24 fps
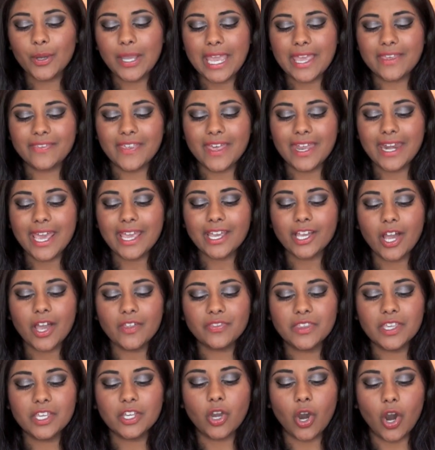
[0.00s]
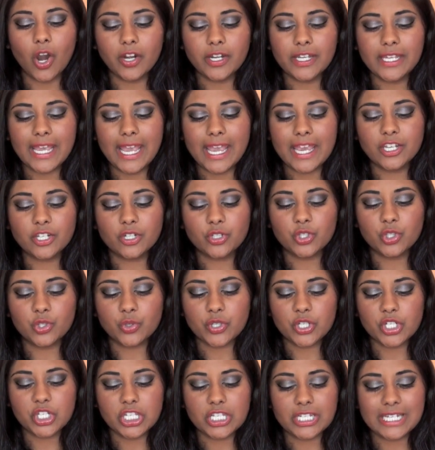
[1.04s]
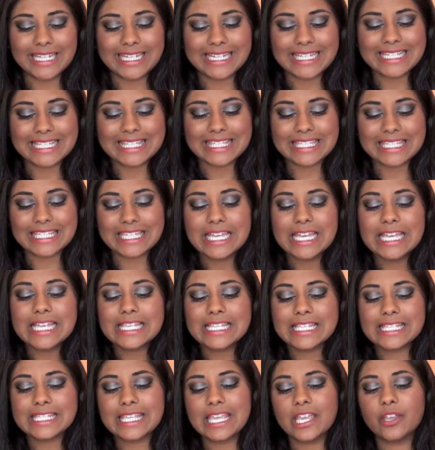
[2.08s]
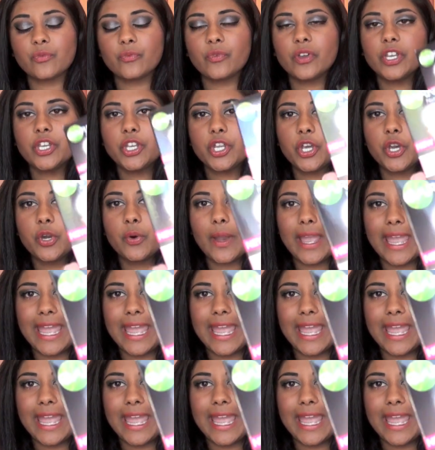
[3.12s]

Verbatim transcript: Okay, then I got the Garnier Nutritioniste Skin Renew